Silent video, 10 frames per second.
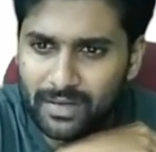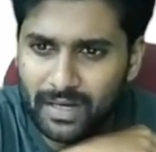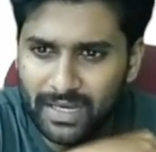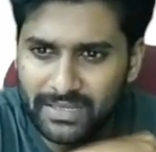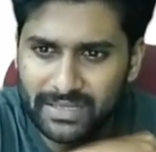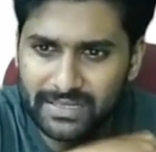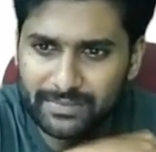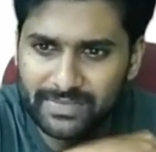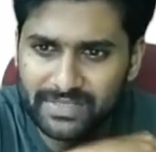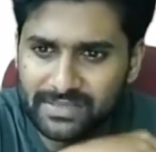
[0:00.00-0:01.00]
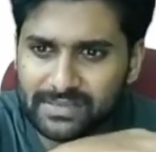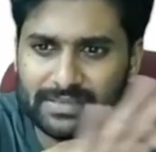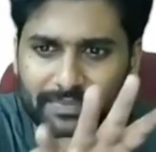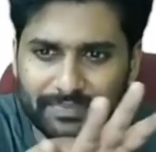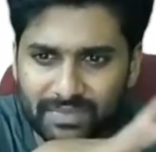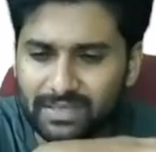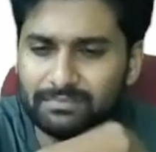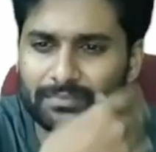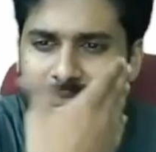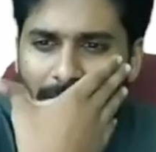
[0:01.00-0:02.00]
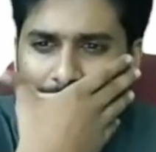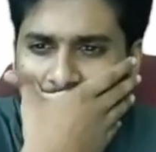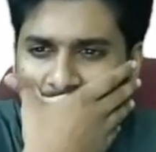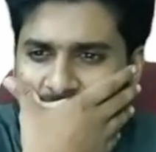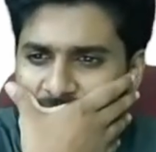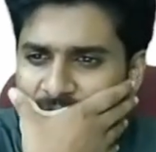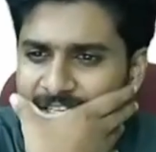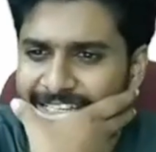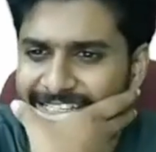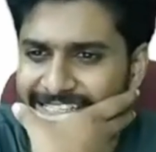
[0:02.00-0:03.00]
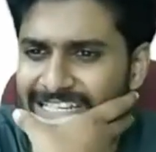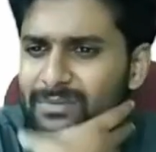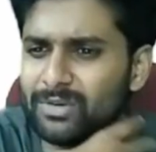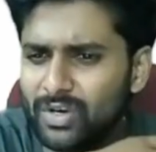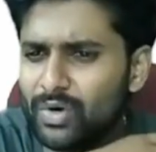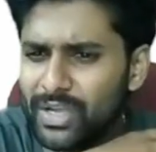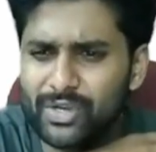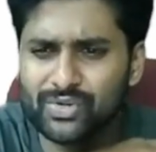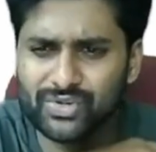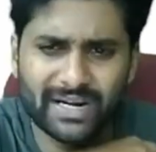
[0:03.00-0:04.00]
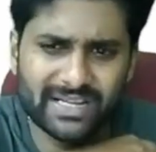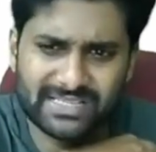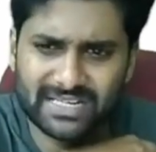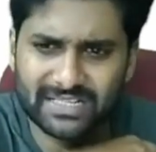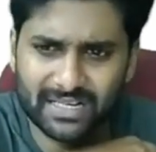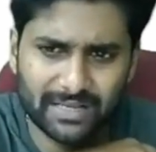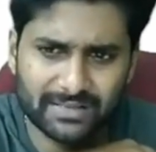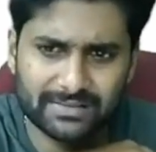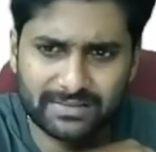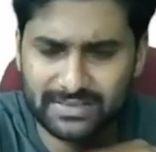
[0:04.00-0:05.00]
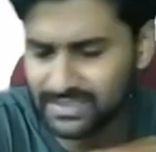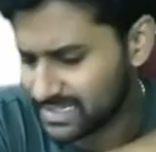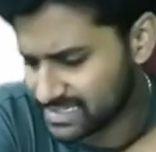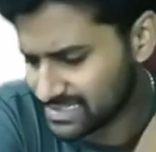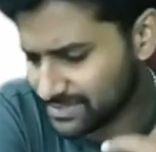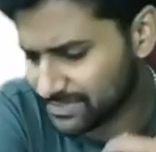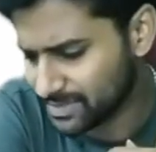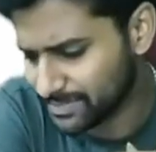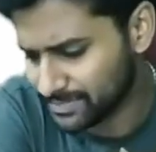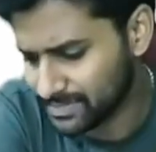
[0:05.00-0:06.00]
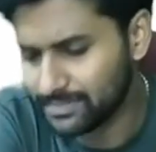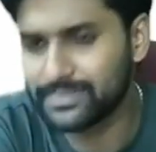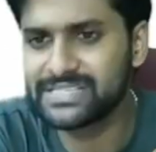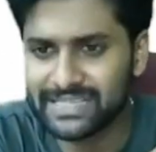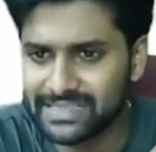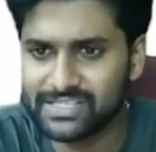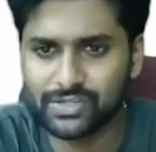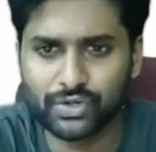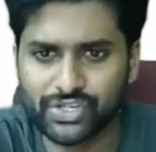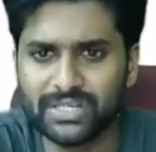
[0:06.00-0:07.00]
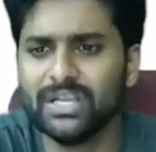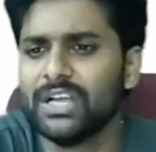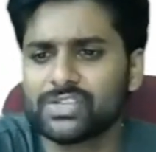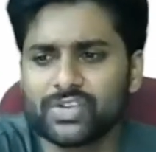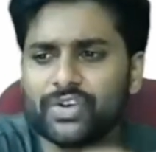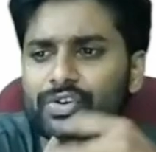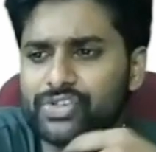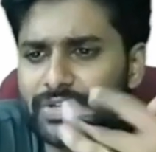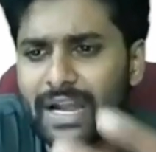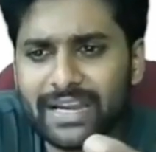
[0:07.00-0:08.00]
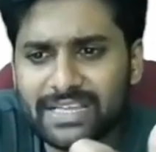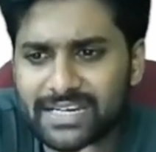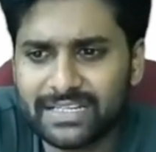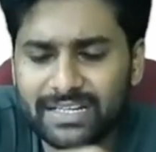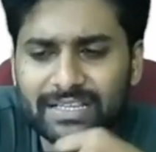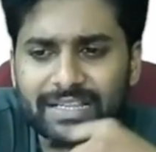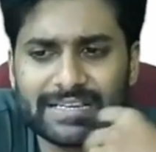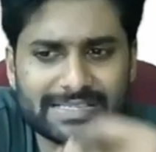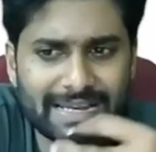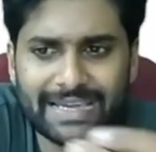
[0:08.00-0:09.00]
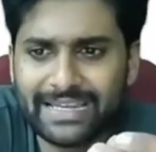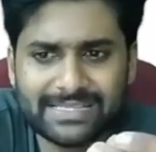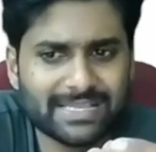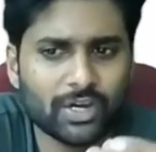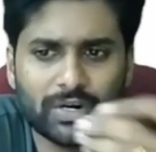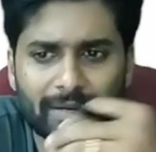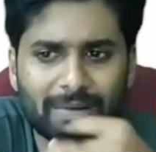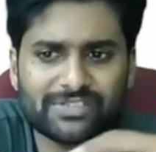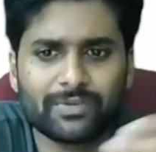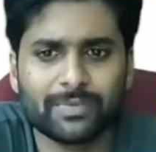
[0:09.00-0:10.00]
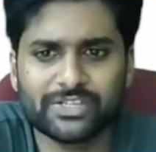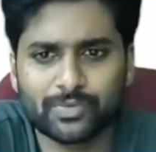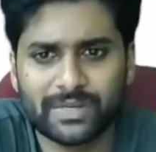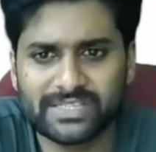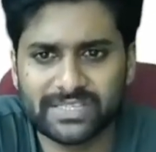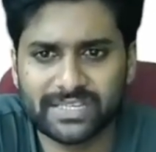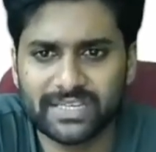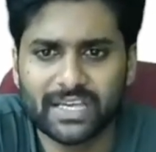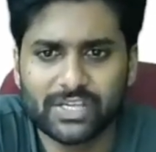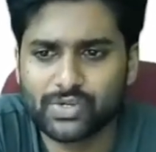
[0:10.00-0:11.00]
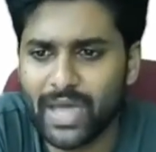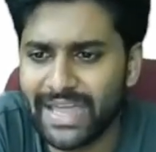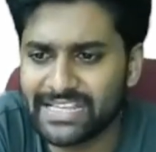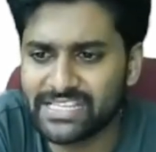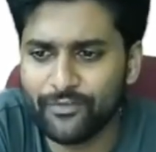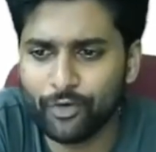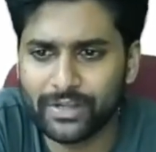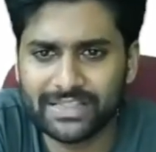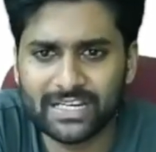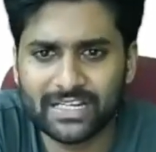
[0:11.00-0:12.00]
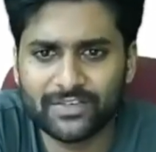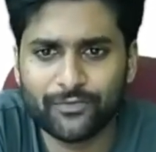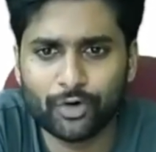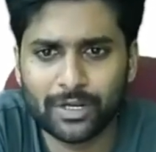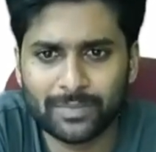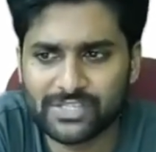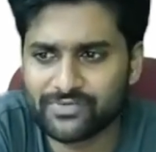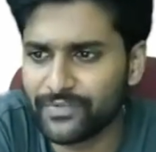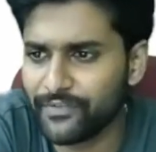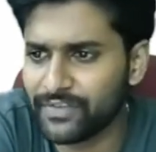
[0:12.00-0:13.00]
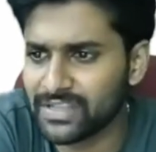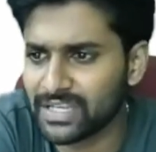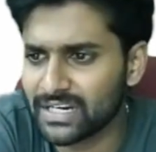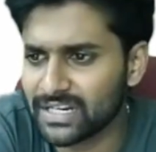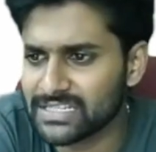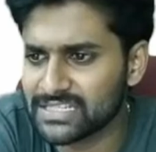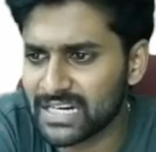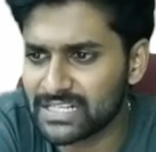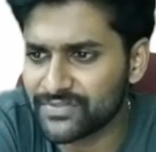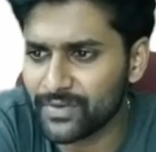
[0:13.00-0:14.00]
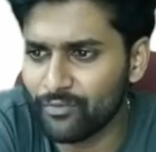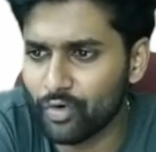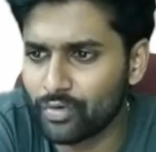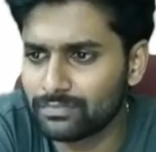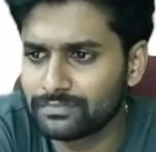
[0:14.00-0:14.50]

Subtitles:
think it missed something. It's not exactly, but okay, you should understand that there is something missing in this question. So you should understand that there is an increasing order, +1, +2, +3. So N is a 14th letter, 14 + 1, 15th letter, it starts from O.